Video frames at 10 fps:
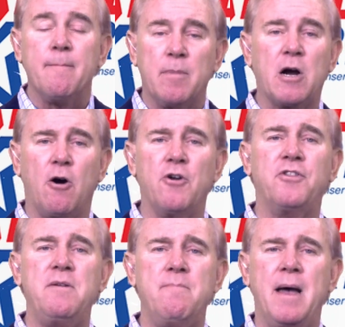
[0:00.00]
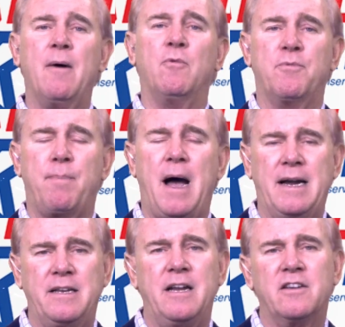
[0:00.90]
McCarthy met with
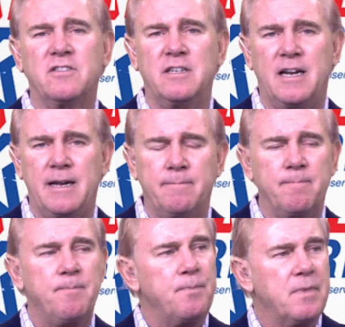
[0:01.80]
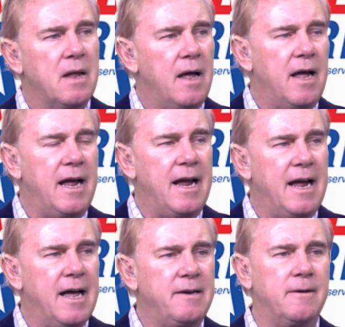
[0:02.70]
Biden yesterday
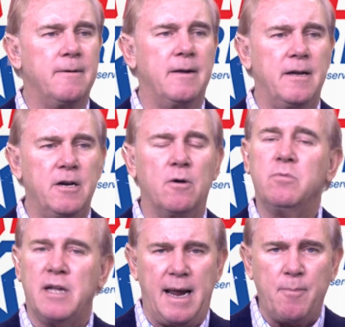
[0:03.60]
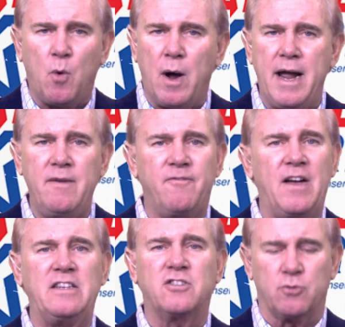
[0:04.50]
and, came away,
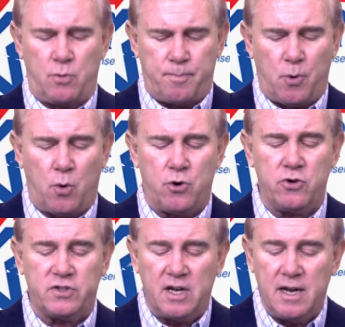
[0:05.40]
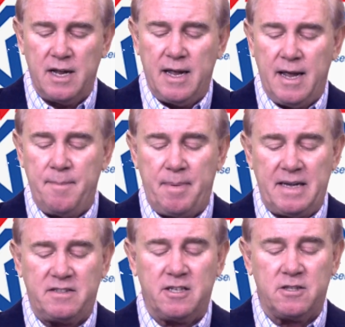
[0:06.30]
faced the reporters, and
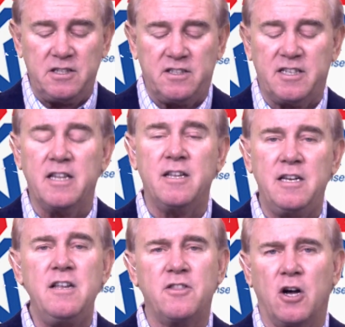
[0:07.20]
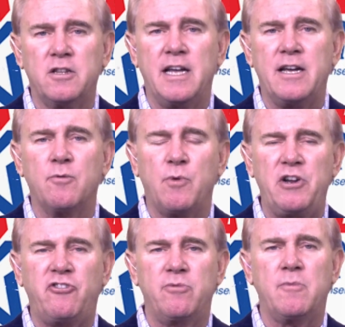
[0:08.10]
basically said that he thought they could
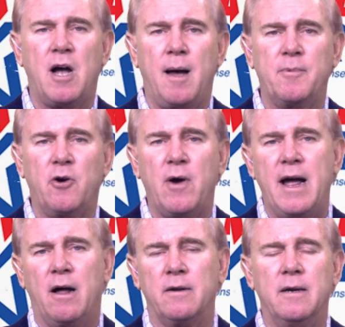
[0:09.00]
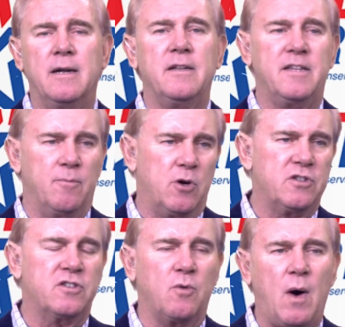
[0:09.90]
reach some common ground. Then what
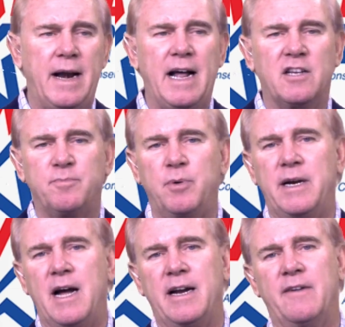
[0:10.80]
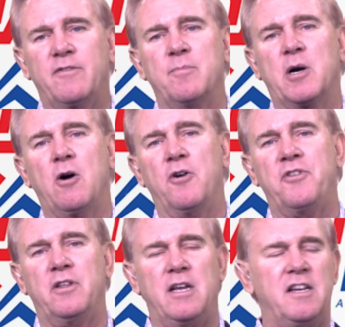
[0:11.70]
does the White House put out after
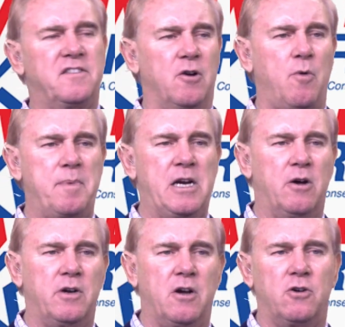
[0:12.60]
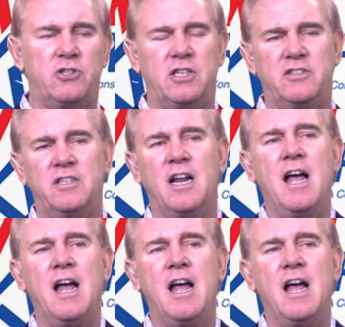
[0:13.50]
McCarthy leaves? There will be no negotiation.